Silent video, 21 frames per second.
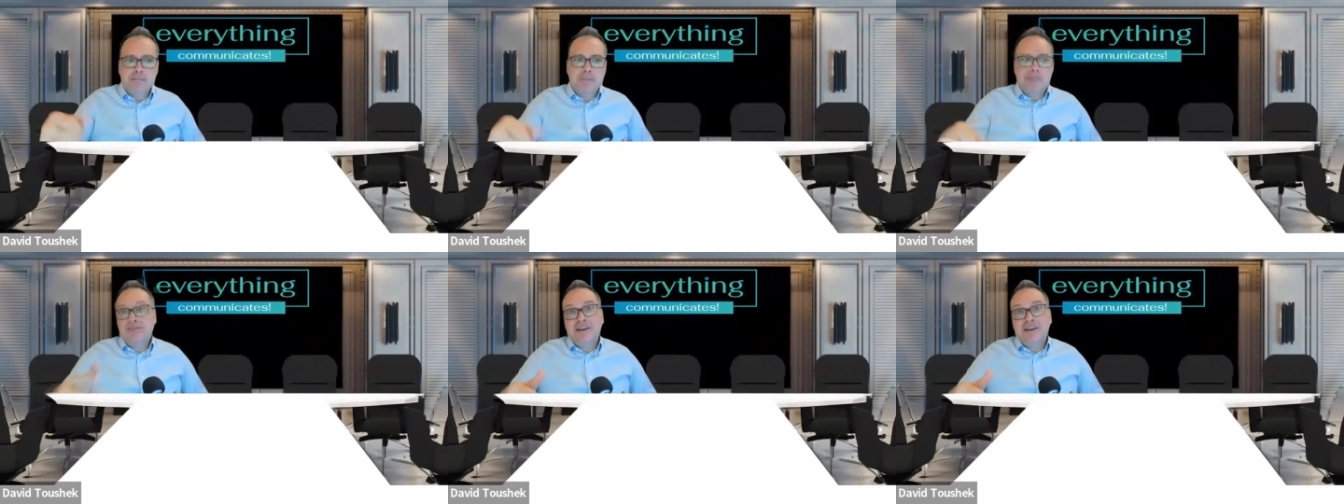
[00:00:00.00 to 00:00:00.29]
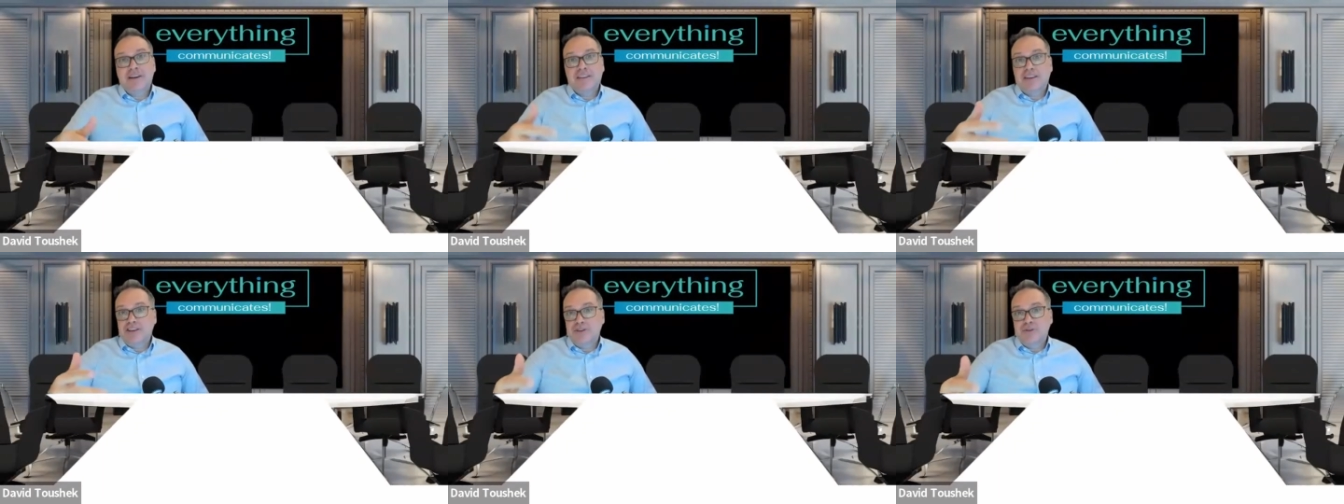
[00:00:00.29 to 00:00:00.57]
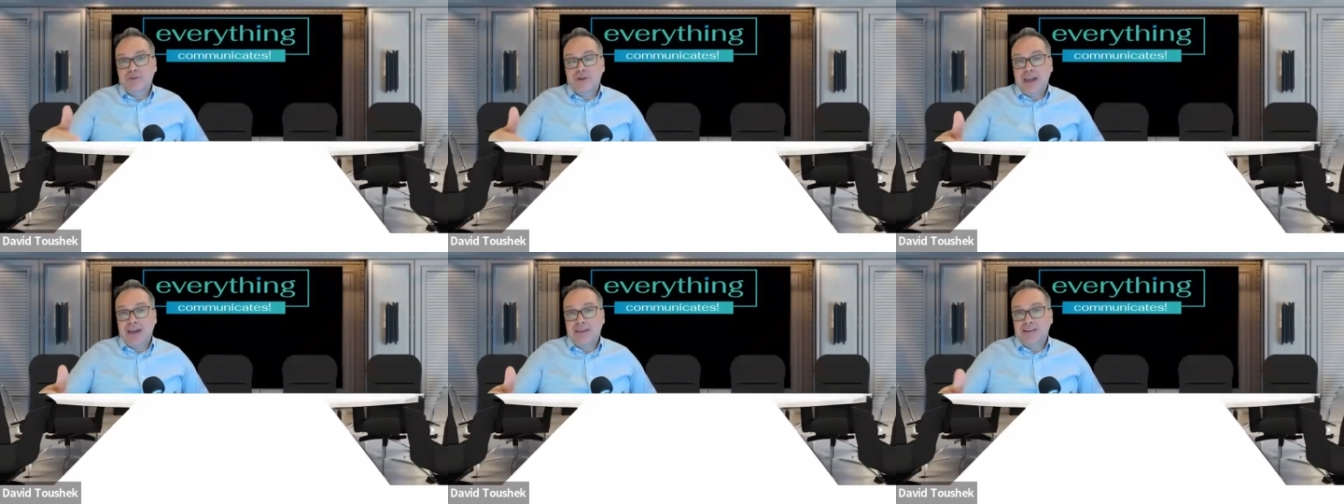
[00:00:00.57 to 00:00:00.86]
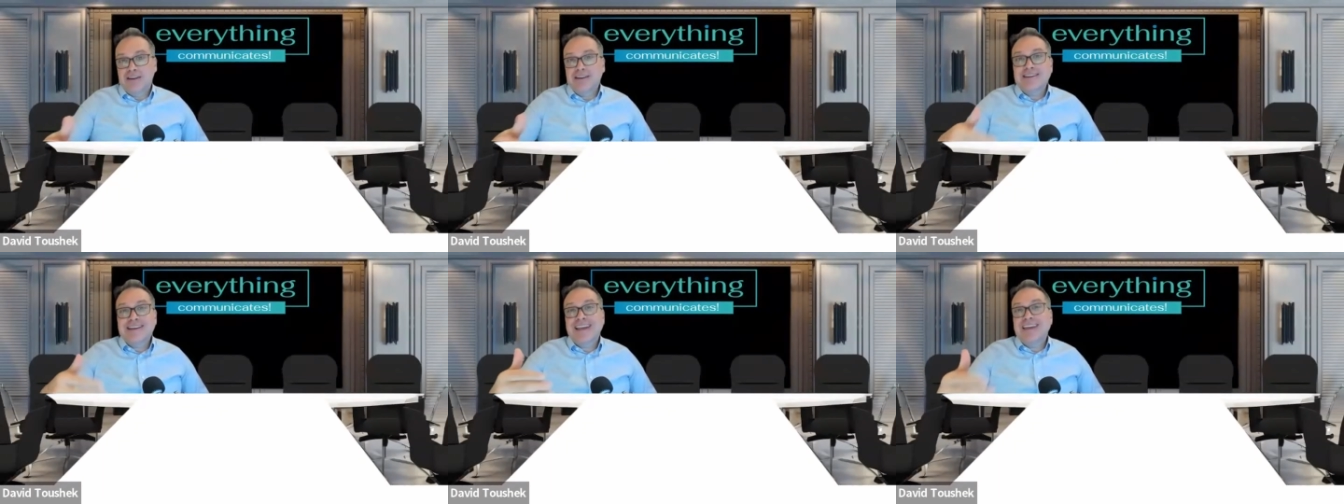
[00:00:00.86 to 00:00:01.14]
And even in the
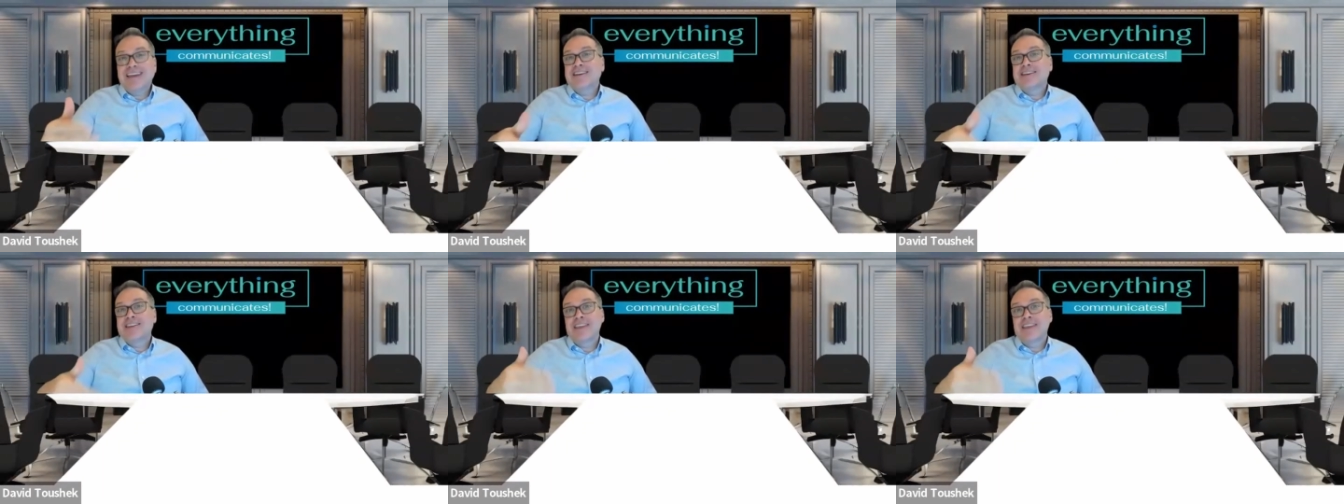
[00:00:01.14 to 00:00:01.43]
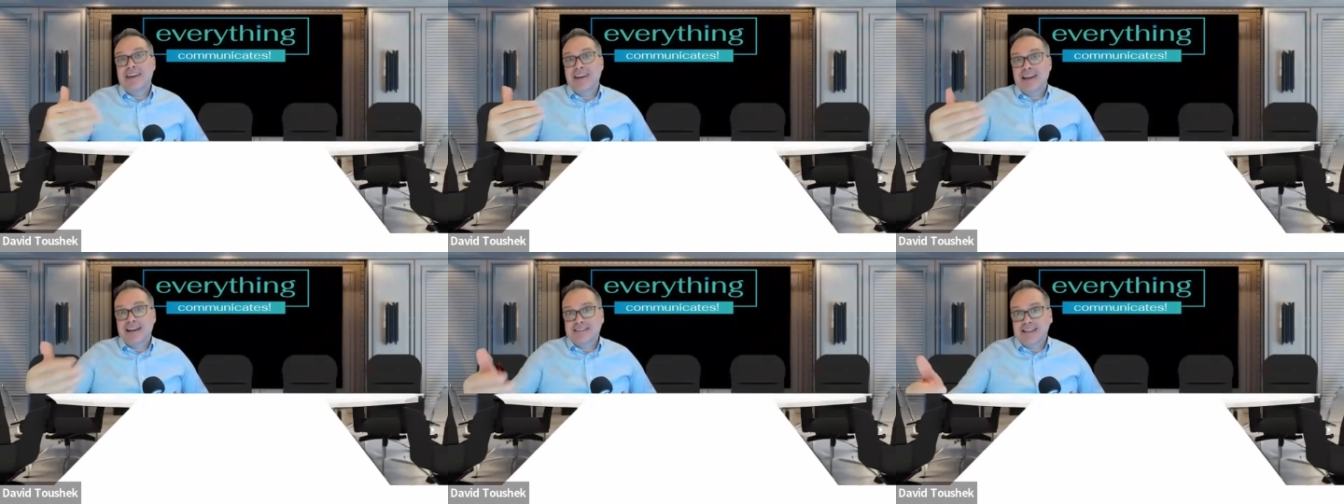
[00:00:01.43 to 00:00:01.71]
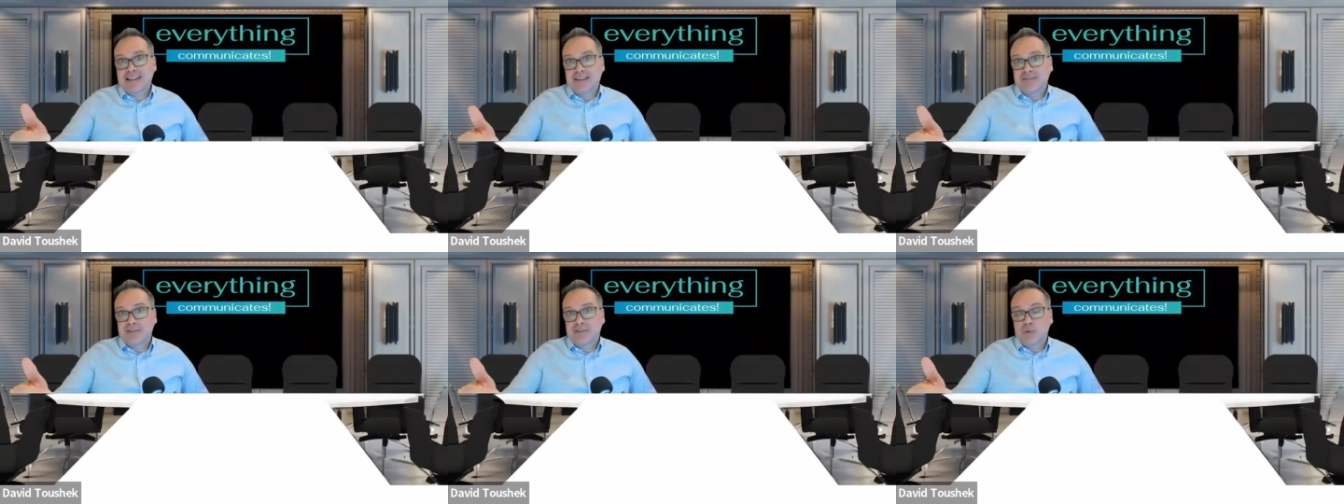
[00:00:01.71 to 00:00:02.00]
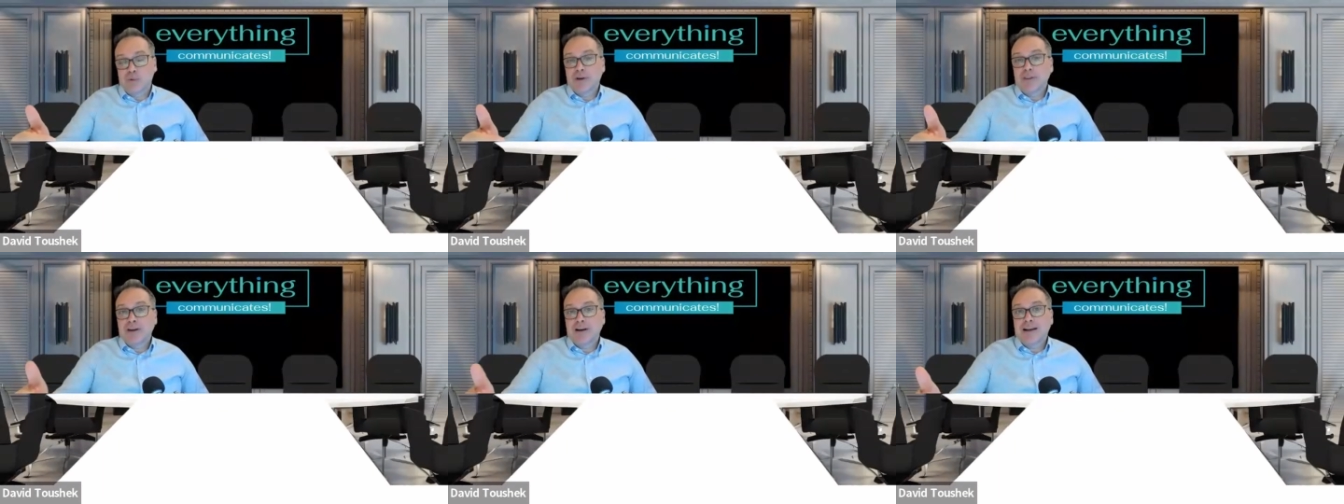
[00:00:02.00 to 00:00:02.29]
UK, they're taking it to the next
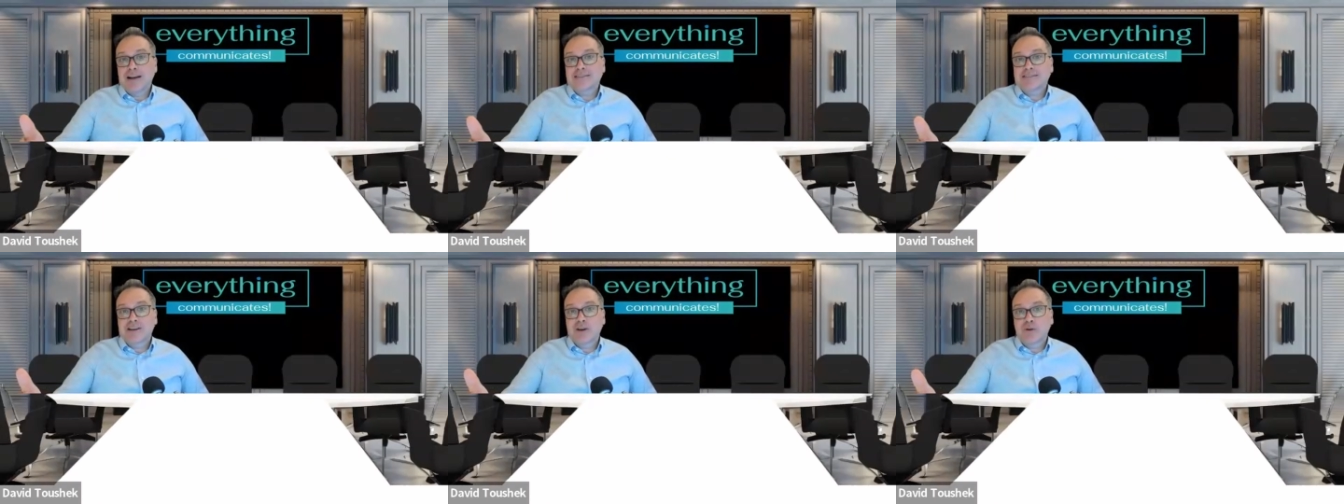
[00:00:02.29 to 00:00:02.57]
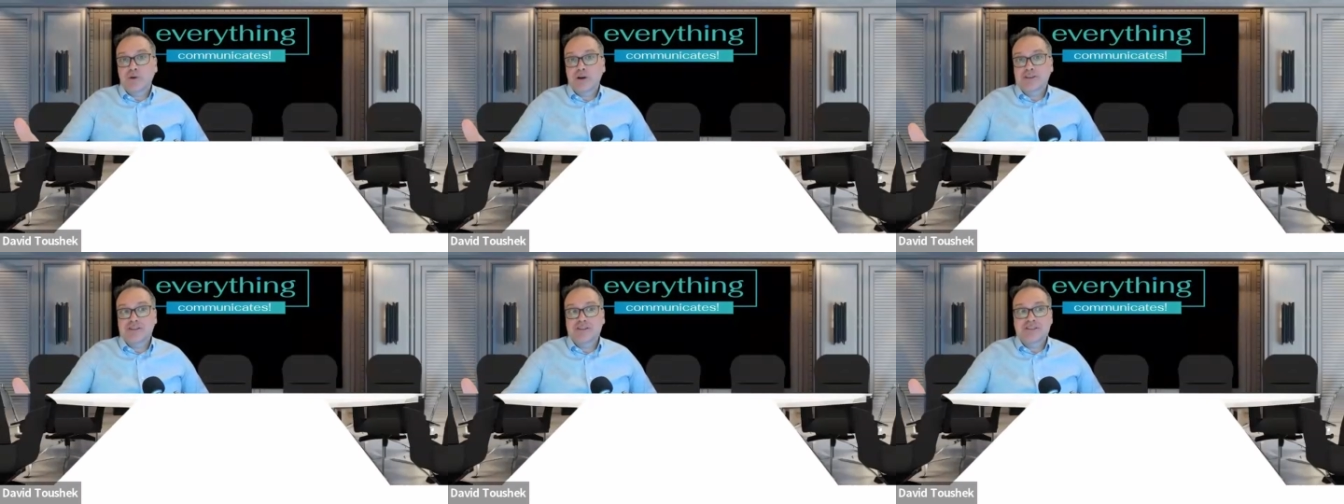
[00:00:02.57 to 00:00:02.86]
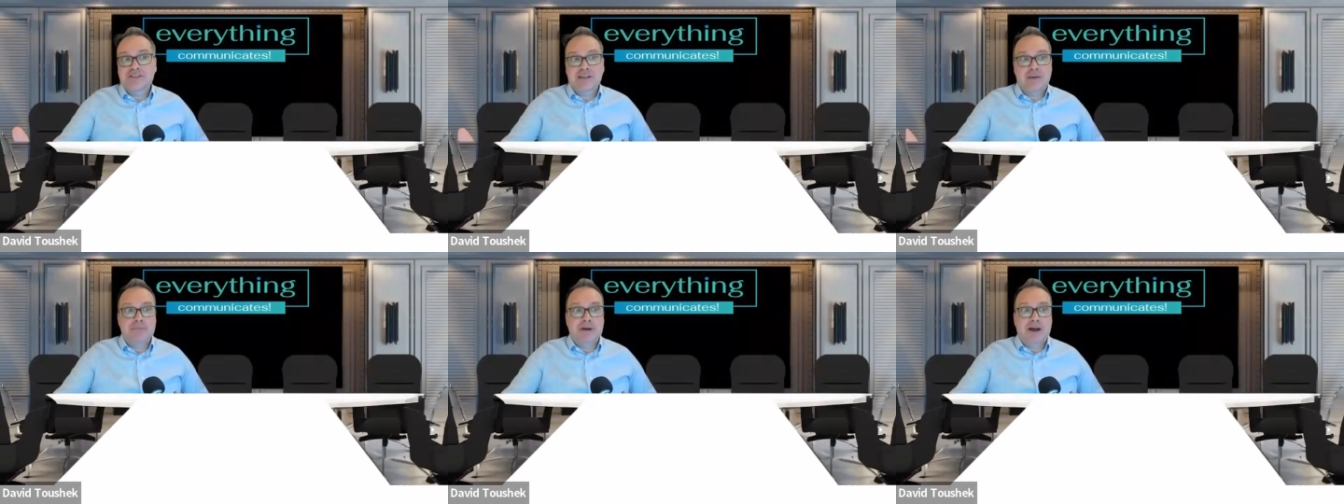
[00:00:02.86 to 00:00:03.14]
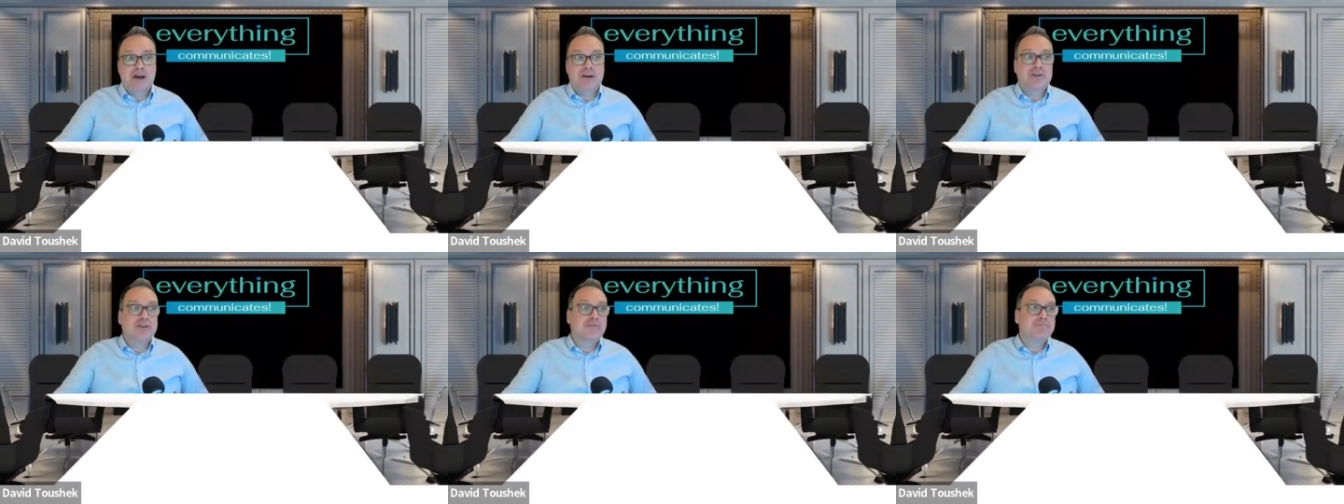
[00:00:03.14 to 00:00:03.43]
level where they're asking questions
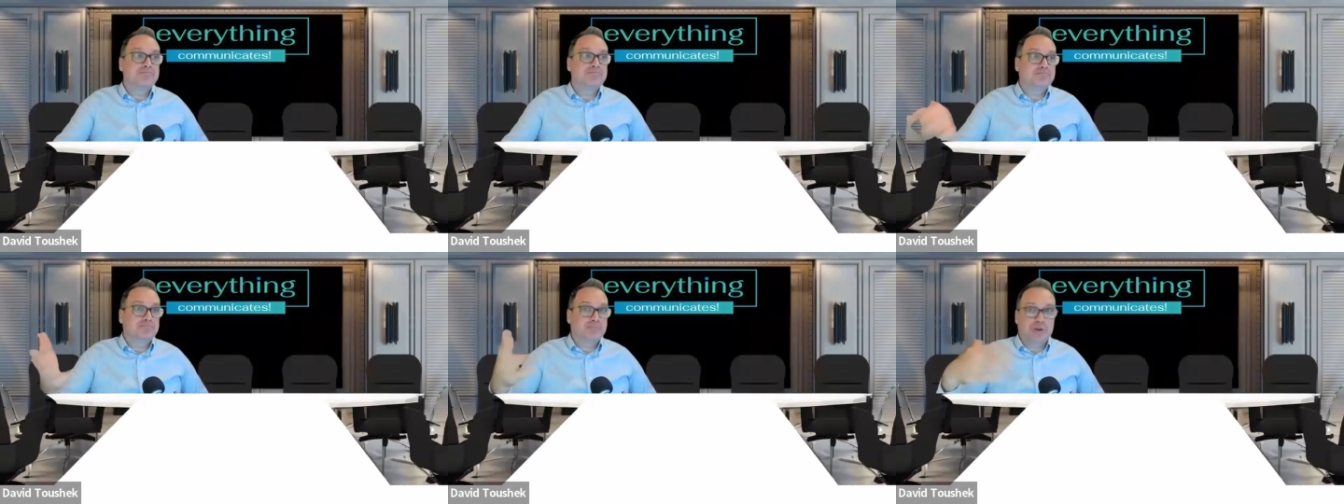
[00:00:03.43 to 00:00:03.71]
about your